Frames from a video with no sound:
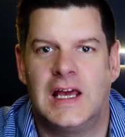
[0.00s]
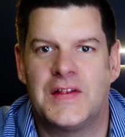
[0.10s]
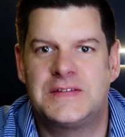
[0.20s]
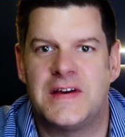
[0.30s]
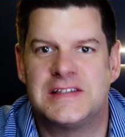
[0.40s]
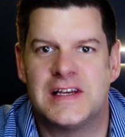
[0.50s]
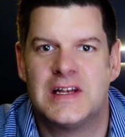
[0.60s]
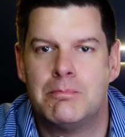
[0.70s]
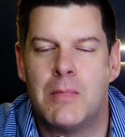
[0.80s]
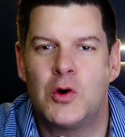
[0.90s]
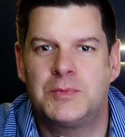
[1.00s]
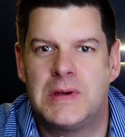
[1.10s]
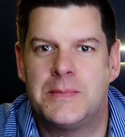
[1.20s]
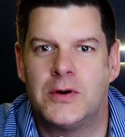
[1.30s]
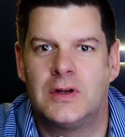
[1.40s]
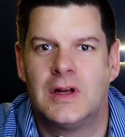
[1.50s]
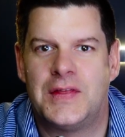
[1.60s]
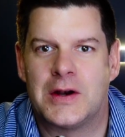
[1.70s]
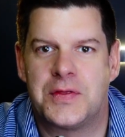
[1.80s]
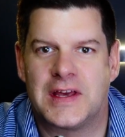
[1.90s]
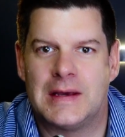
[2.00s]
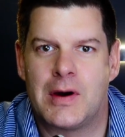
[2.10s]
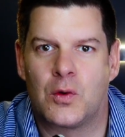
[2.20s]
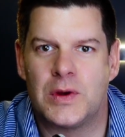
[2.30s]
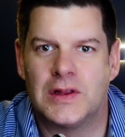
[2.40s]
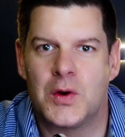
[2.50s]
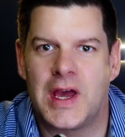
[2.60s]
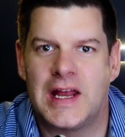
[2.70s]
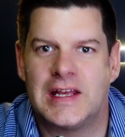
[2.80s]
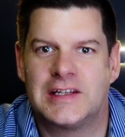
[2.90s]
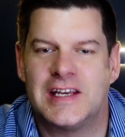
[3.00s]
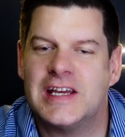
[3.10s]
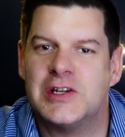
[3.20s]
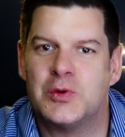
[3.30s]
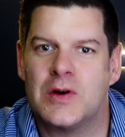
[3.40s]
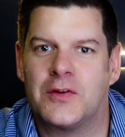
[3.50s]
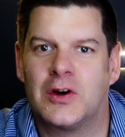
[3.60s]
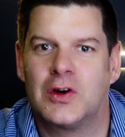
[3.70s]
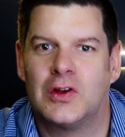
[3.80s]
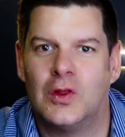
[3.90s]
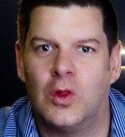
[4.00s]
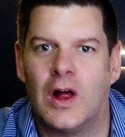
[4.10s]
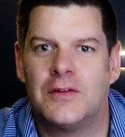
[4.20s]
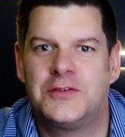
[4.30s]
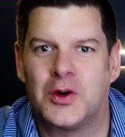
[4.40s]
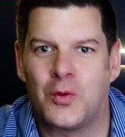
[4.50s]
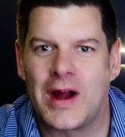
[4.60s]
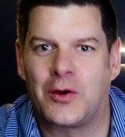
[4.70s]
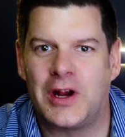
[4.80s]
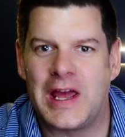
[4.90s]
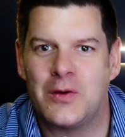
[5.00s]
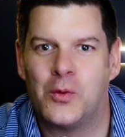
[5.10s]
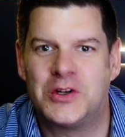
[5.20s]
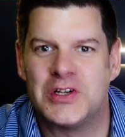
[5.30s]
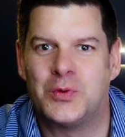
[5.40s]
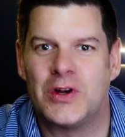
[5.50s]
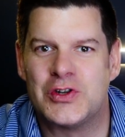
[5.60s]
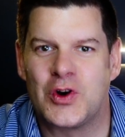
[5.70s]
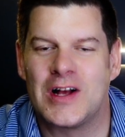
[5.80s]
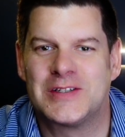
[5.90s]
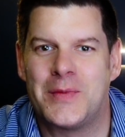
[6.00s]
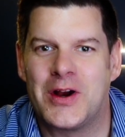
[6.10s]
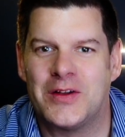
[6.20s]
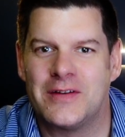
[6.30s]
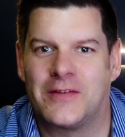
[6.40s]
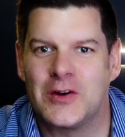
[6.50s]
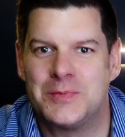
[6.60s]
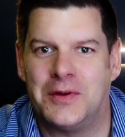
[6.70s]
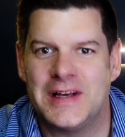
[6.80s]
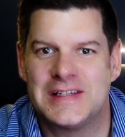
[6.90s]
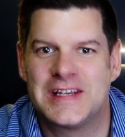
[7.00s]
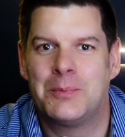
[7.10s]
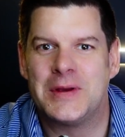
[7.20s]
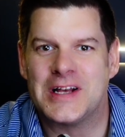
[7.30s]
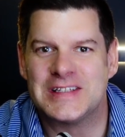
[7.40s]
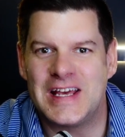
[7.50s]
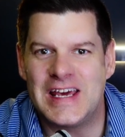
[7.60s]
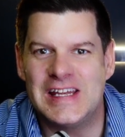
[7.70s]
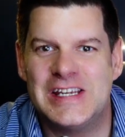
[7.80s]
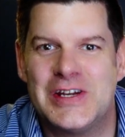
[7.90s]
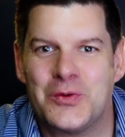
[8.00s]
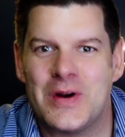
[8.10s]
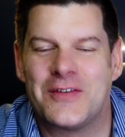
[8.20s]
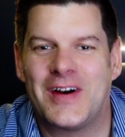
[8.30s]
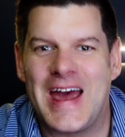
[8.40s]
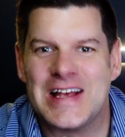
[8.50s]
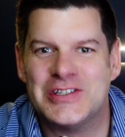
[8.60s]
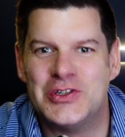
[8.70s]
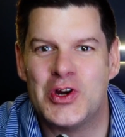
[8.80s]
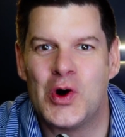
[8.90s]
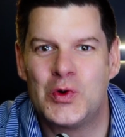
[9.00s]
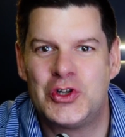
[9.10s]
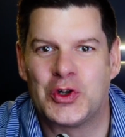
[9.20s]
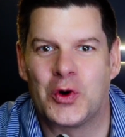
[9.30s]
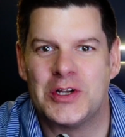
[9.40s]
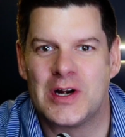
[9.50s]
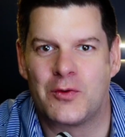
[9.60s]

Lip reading: And let's face it, most people that are thinking about relocating to Indian River love to recreate, which is what draws them there in the first place, because Indian River has no shortage of